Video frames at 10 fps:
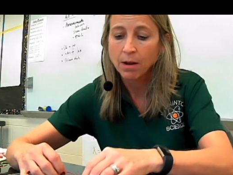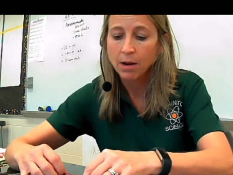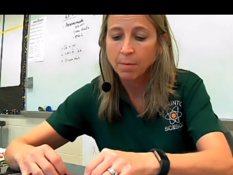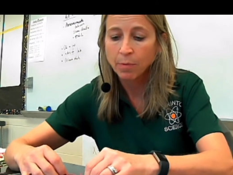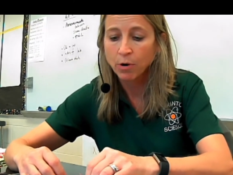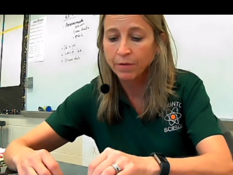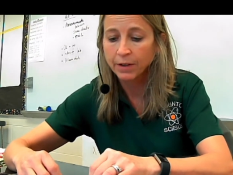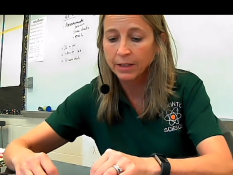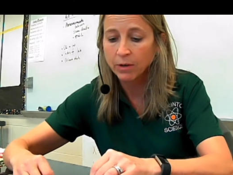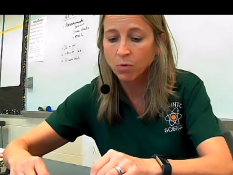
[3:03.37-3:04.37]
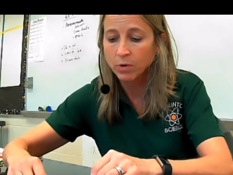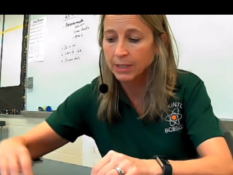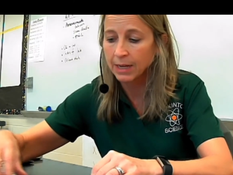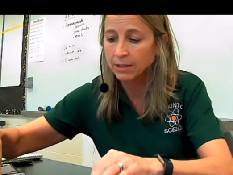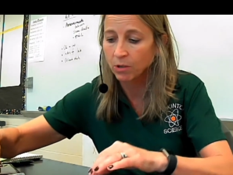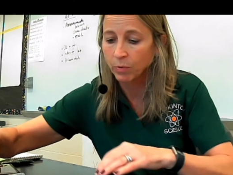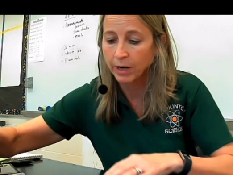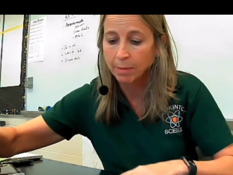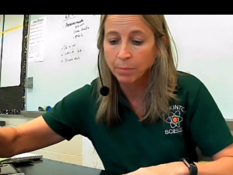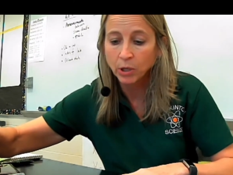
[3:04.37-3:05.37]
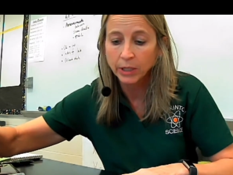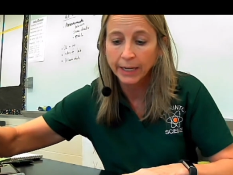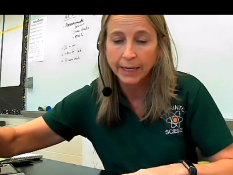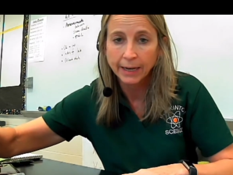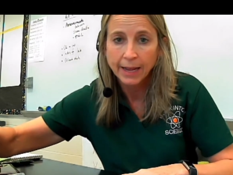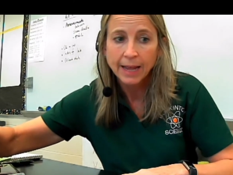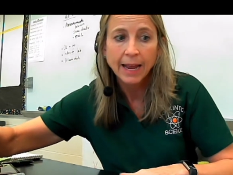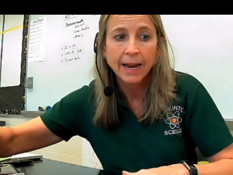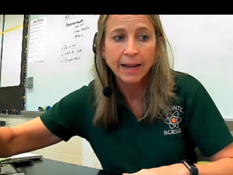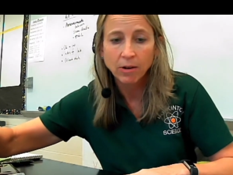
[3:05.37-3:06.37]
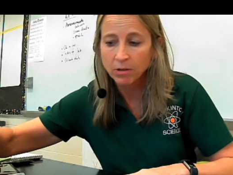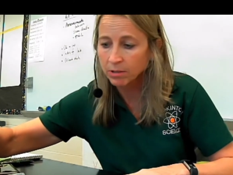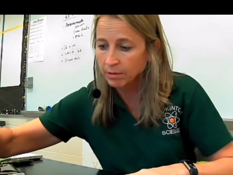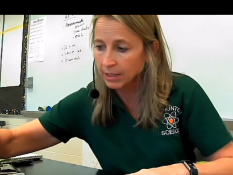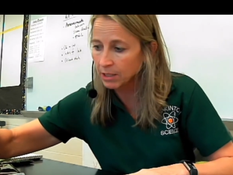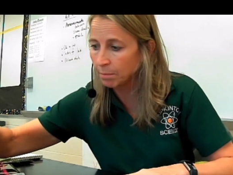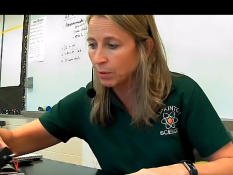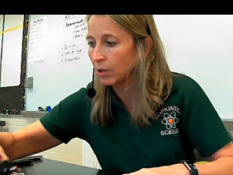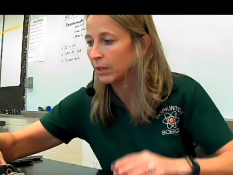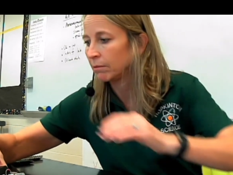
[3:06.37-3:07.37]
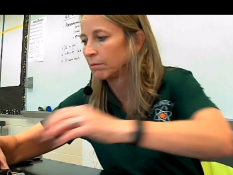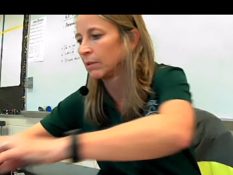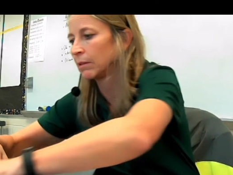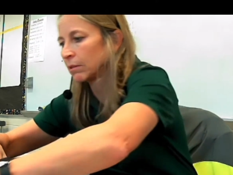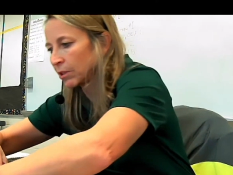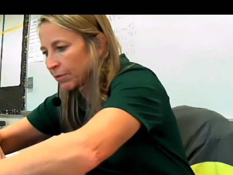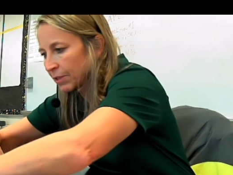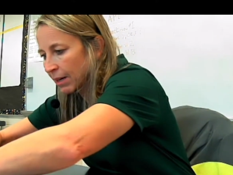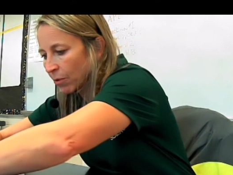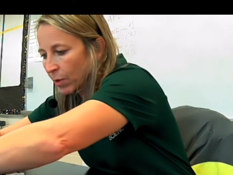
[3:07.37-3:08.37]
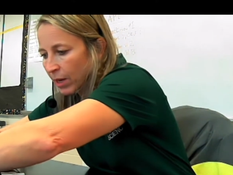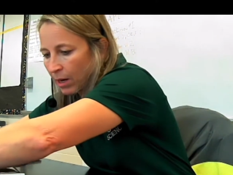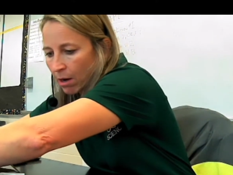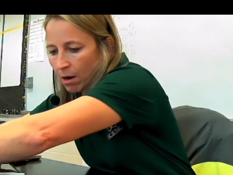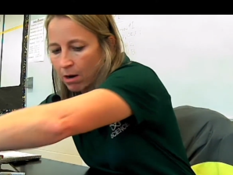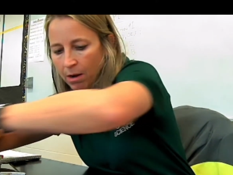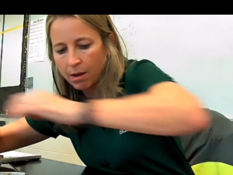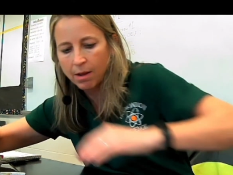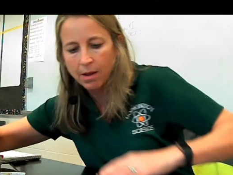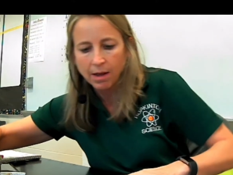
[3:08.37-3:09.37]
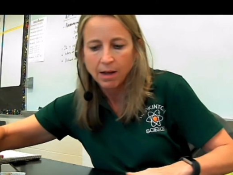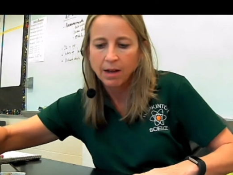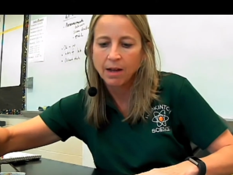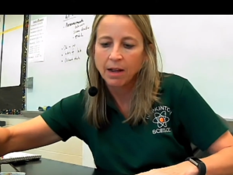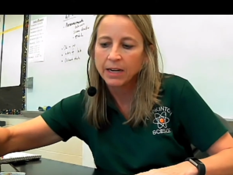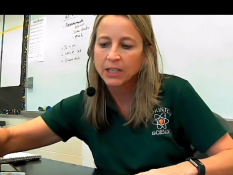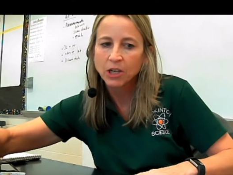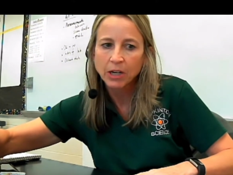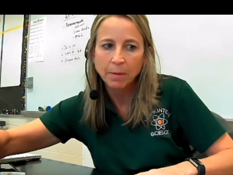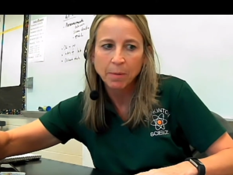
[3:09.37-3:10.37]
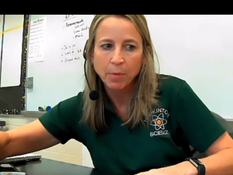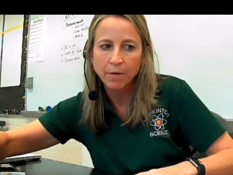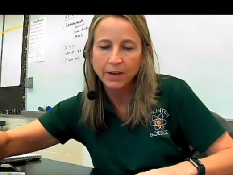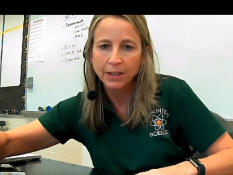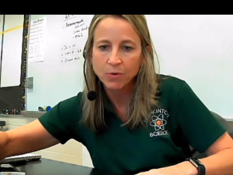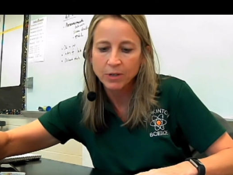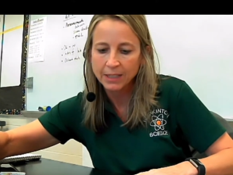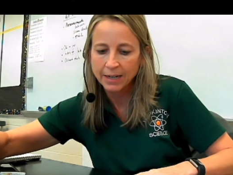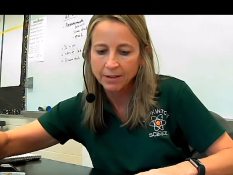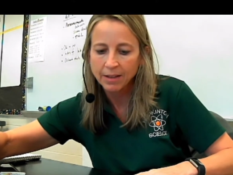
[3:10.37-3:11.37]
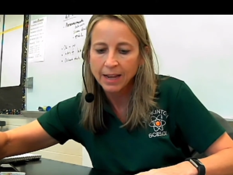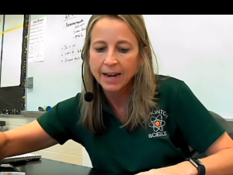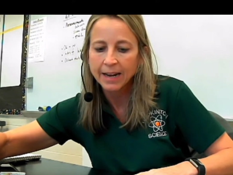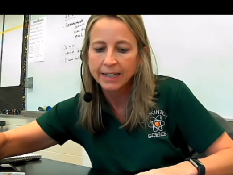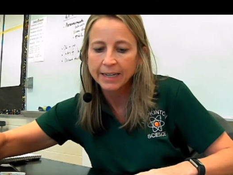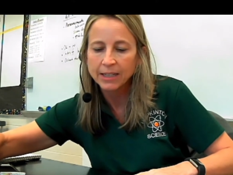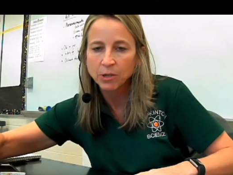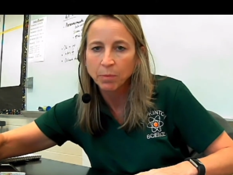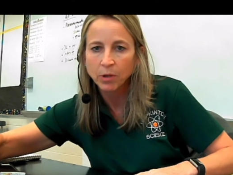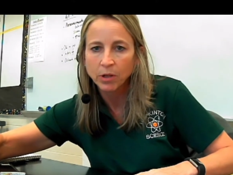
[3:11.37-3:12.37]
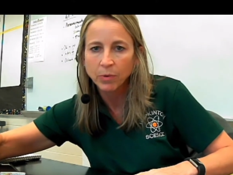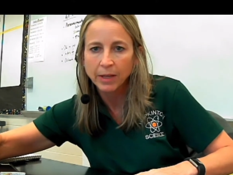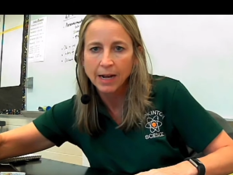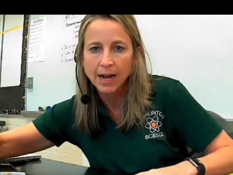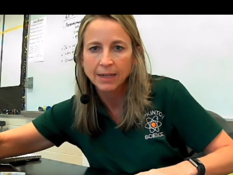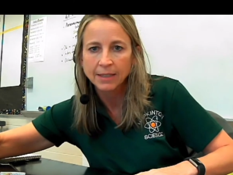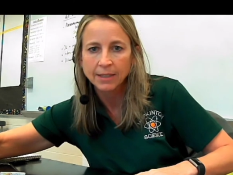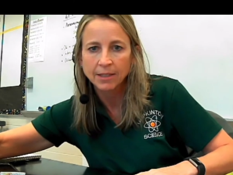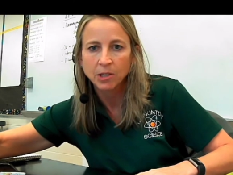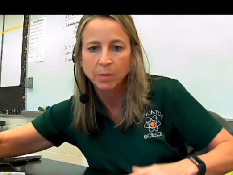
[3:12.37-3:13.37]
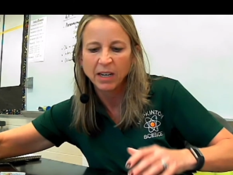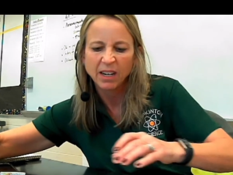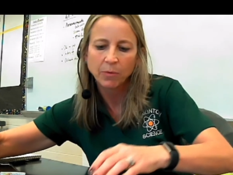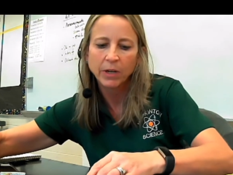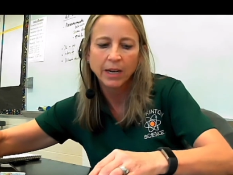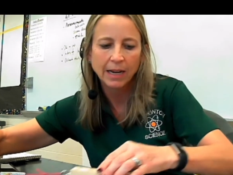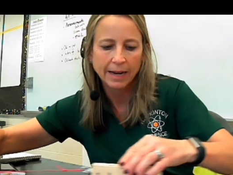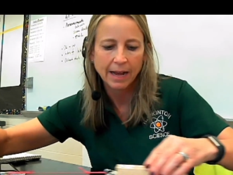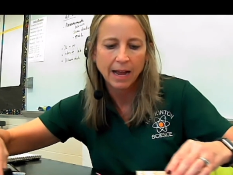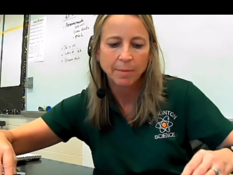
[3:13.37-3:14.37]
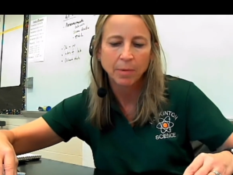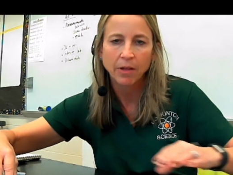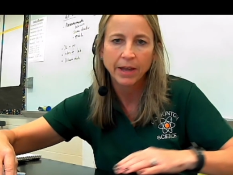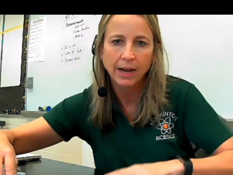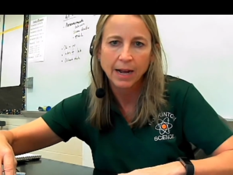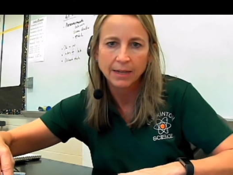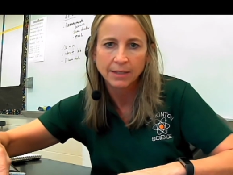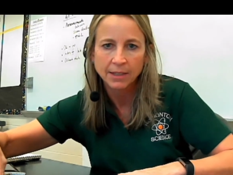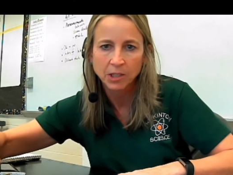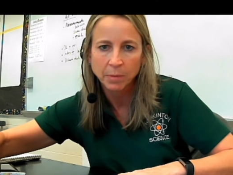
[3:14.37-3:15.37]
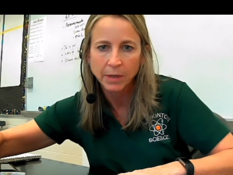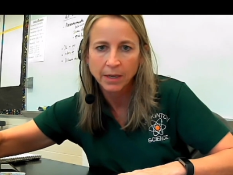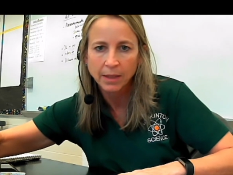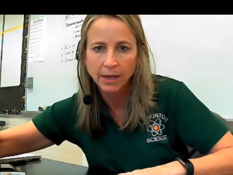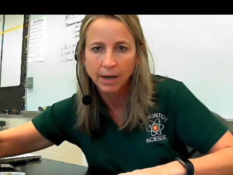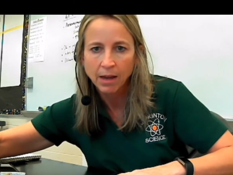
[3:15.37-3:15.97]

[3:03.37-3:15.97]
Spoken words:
perfectly horizontal when I'm pulling it, and I also need to pull it, stuff's out of the way here. I need to keep it perfectly horizontal, and I need to pull it with a constant speed, and we kind of eyeball that constant speed thing.